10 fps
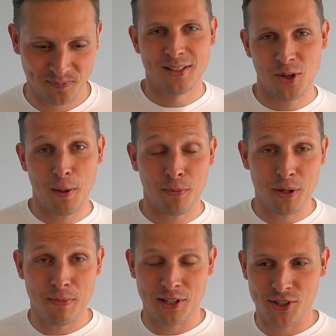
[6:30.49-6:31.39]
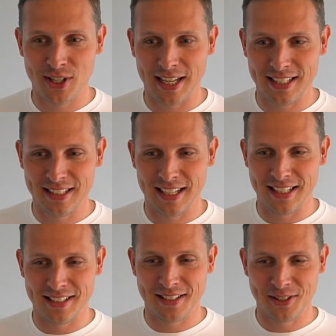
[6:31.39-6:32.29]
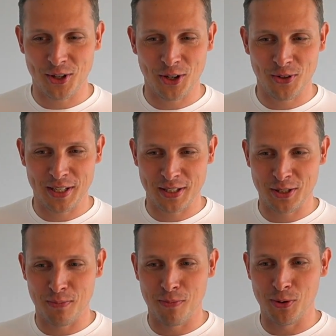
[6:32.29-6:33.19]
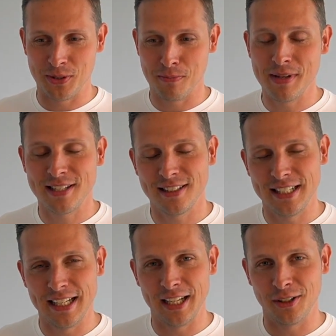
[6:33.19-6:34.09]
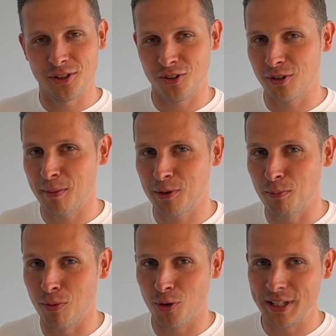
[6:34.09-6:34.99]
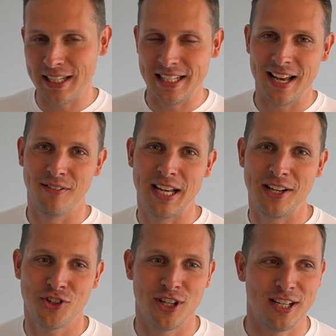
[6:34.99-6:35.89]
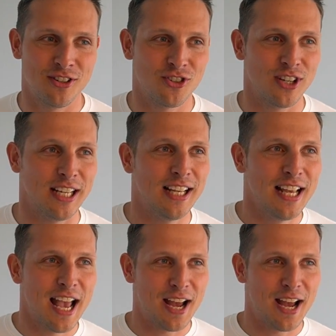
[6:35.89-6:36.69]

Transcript: So I pretty much said that Skytrax is the most misleading and corrupt body in the aviation industry.